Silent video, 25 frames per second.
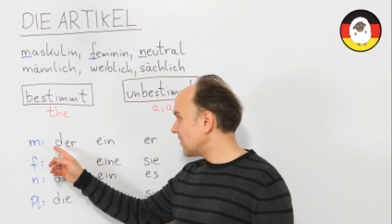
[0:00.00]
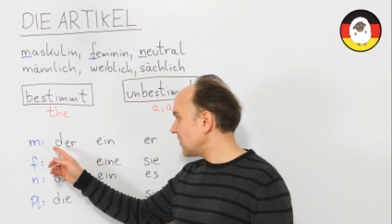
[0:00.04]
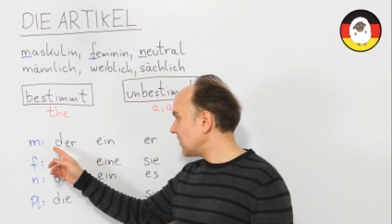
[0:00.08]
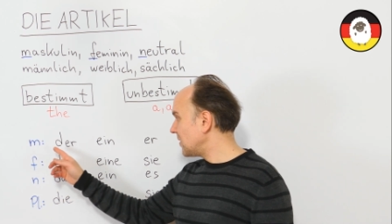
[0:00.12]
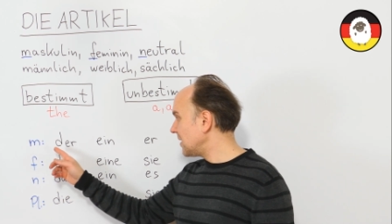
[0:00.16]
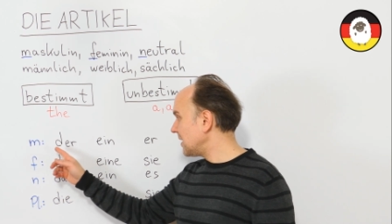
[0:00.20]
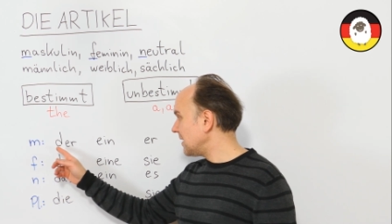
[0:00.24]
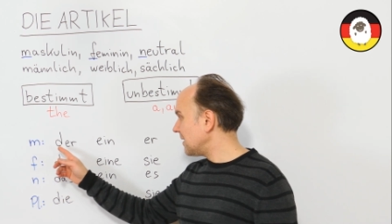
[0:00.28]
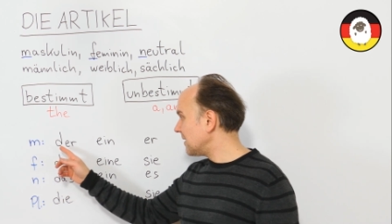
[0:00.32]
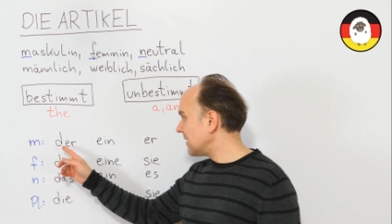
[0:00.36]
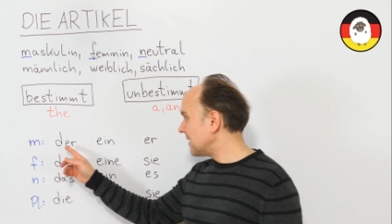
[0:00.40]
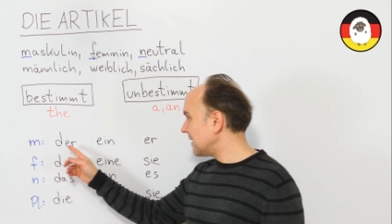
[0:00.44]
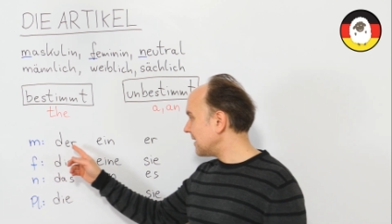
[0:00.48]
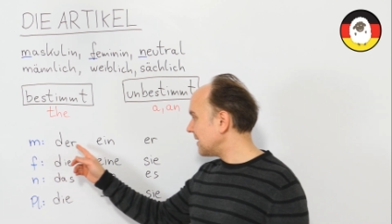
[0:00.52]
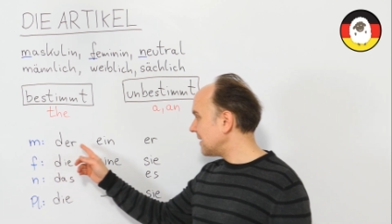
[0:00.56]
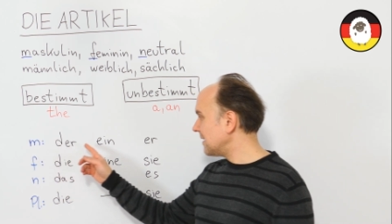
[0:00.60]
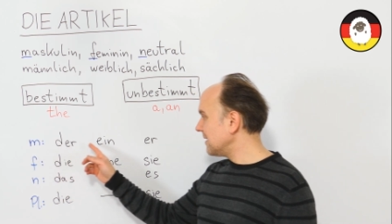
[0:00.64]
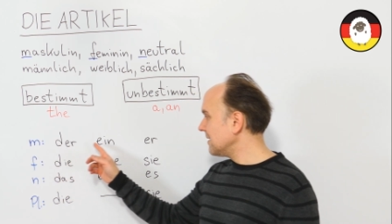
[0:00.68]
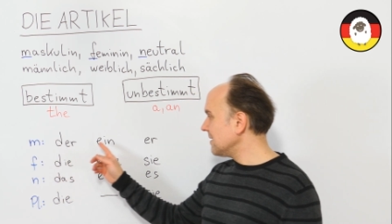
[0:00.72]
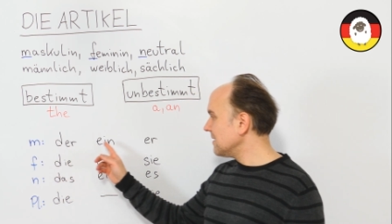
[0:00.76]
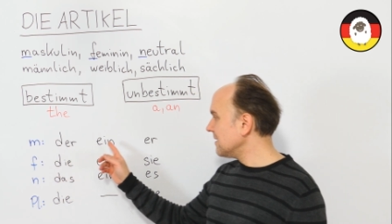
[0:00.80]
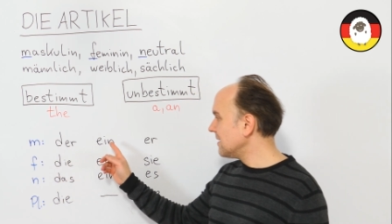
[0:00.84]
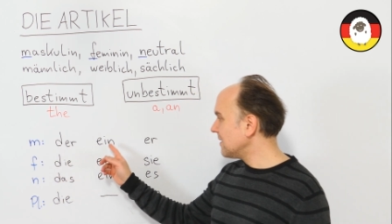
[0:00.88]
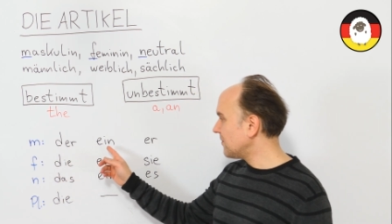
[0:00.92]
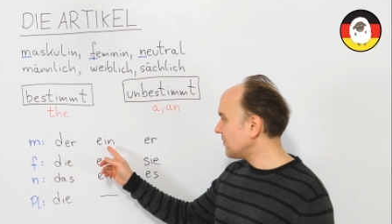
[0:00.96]
The
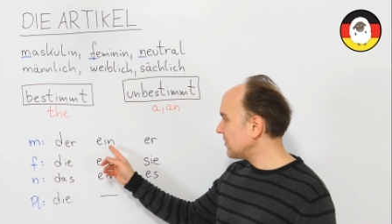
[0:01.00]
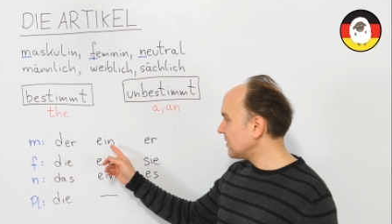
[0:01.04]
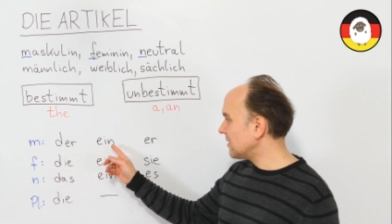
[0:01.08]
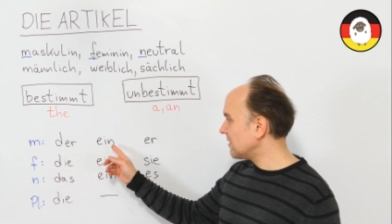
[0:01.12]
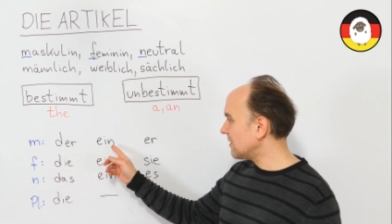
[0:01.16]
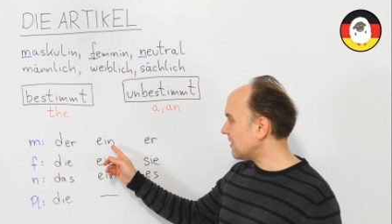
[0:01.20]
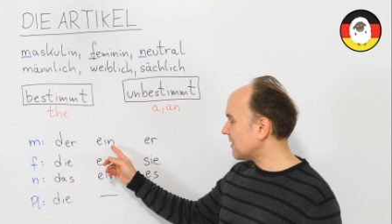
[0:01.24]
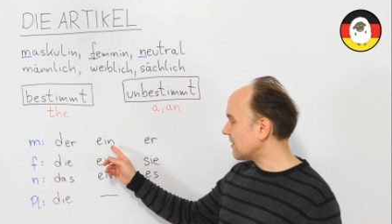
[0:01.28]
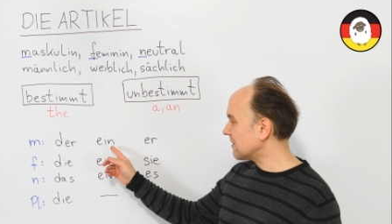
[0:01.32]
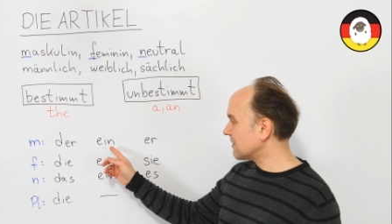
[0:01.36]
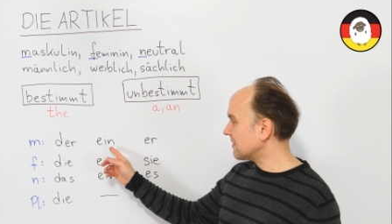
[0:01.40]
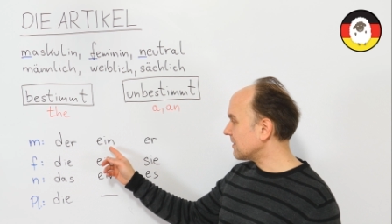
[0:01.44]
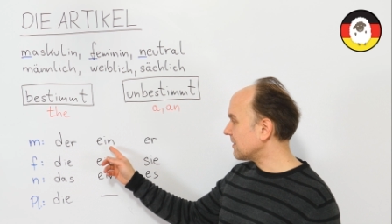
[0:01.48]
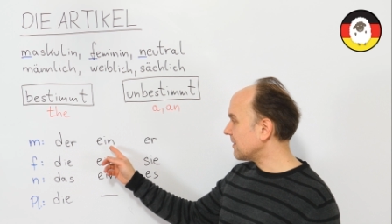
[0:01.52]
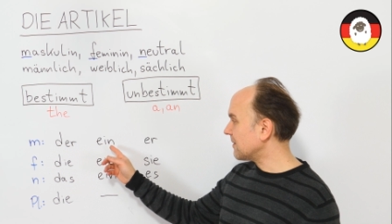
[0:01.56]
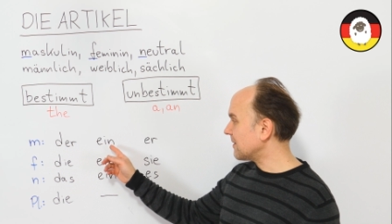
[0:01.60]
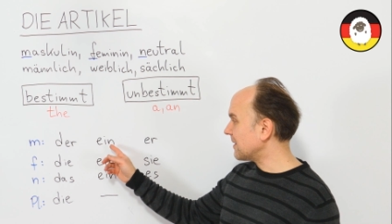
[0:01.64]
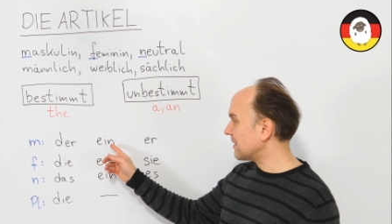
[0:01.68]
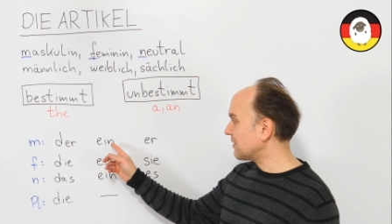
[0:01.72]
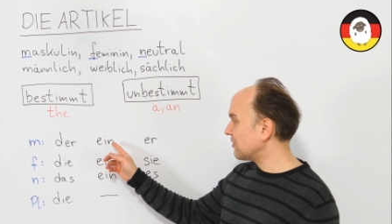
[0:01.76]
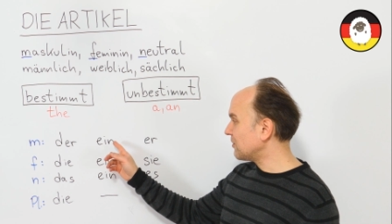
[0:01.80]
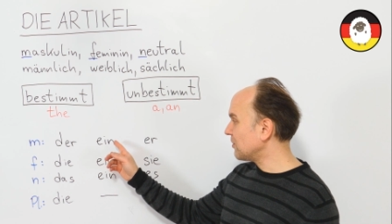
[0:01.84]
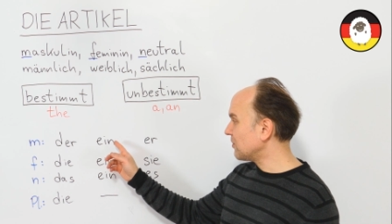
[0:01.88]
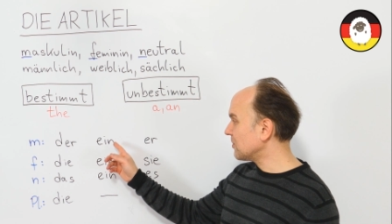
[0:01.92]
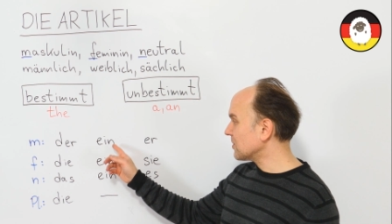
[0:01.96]
indefinite
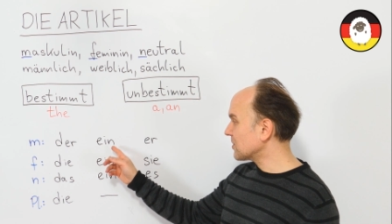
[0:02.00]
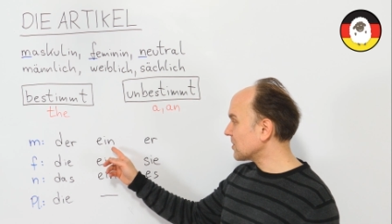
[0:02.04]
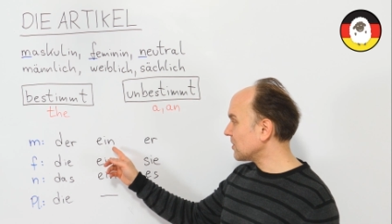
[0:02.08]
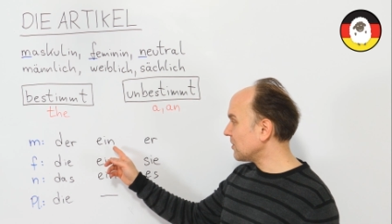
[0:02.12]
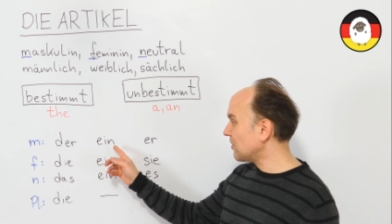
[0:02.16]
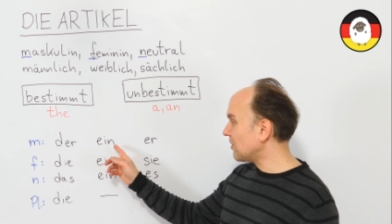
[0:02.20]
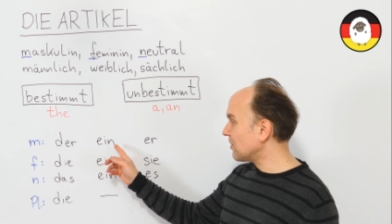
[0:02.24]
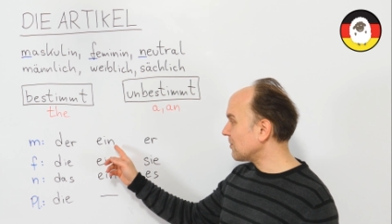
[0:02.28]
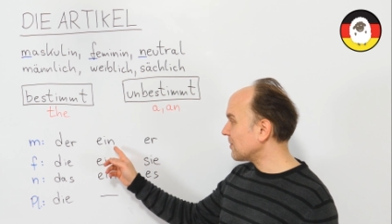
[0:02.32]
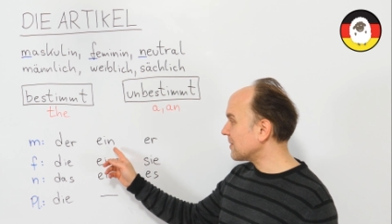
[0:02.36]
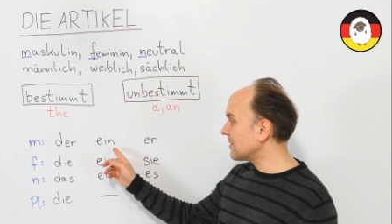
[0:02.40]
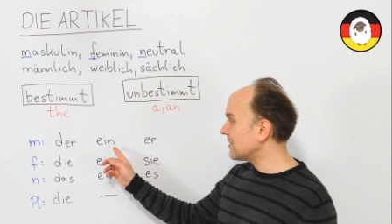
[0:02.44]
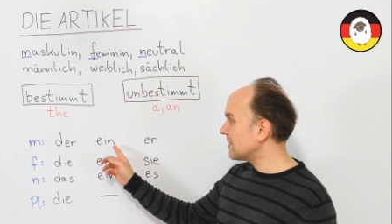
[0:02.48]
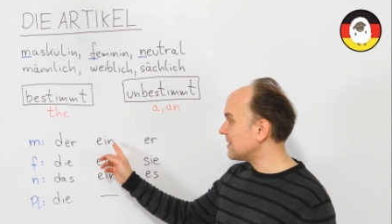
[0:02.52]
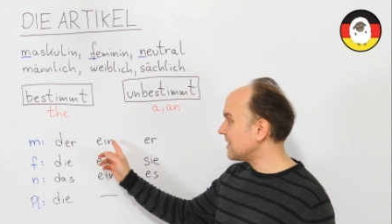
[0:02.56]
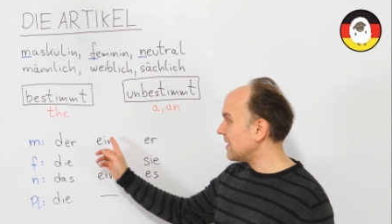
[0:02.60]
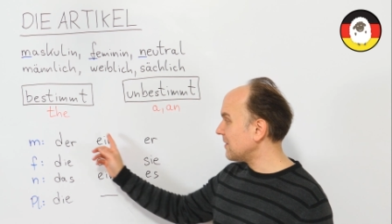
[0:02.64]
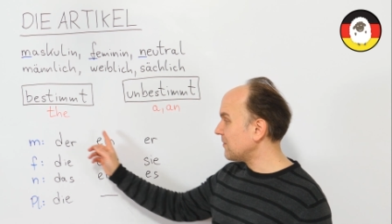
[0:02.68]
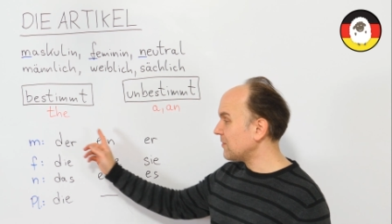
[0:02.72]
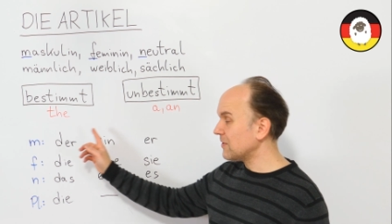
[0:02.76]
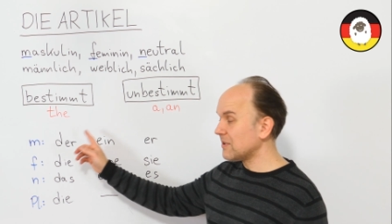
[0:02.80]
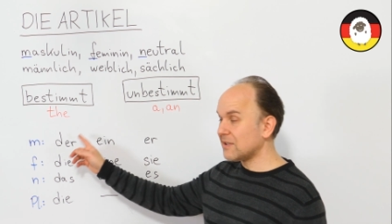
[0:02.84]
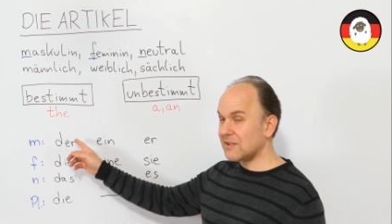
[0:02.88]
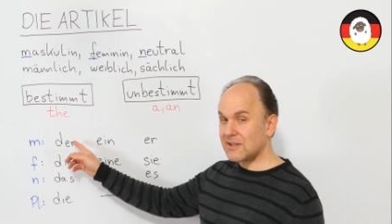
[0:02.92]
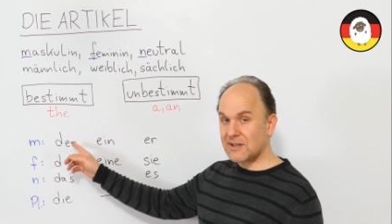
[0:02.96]
article that goes along with the
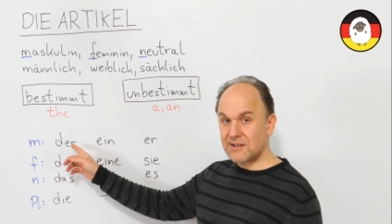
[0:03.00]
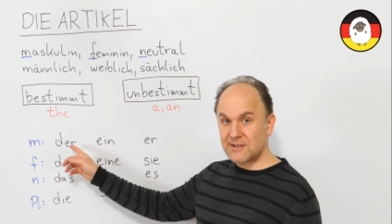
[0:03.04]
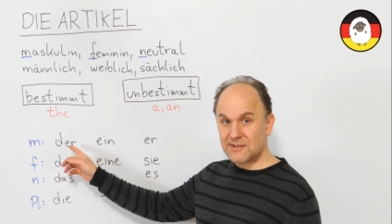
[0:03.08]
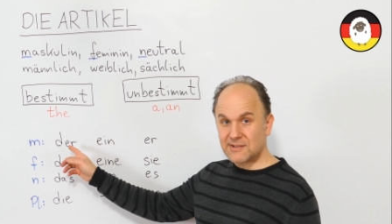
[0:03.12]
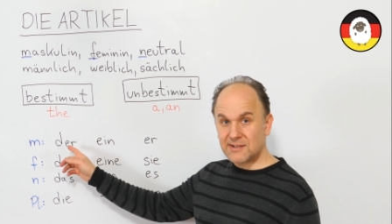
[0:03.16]
definite